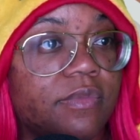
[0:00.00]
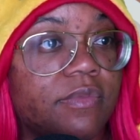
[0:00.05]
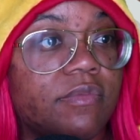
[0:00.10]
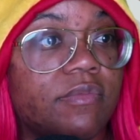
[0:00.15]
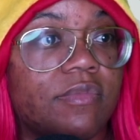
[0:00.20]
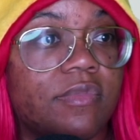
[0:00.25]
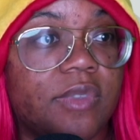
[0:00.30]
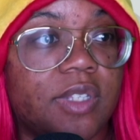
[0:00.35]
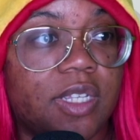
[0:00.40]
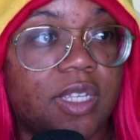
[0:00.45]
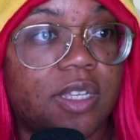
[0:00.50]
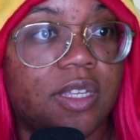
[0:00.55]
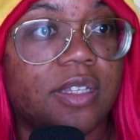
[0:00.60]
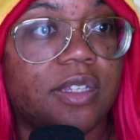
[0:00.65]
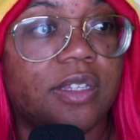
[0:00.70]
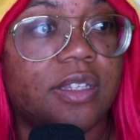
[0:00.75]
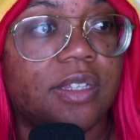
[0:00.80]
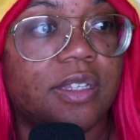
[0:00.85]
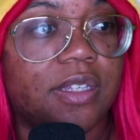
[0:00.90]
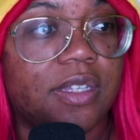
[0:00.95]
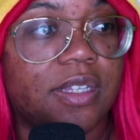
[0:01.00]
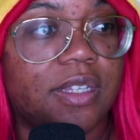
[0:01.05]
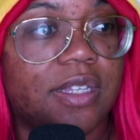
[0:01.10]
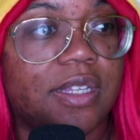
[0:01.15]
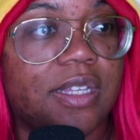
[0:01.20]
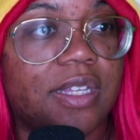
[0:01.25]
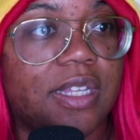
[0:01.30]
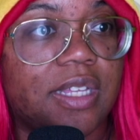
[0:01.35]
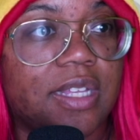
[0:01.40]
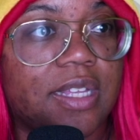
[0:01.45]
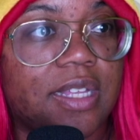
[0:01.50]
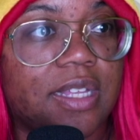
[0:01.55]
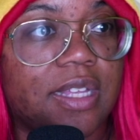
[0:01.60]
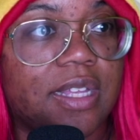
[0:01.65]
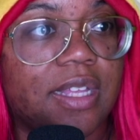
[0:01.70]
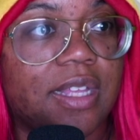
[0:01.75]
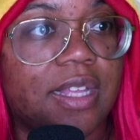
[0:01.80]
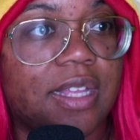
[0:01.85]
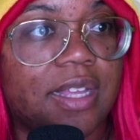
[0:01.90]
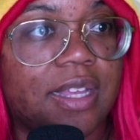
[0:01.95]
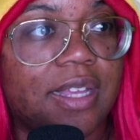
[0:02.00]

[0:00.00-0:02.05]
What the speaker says: Did Grimes just call us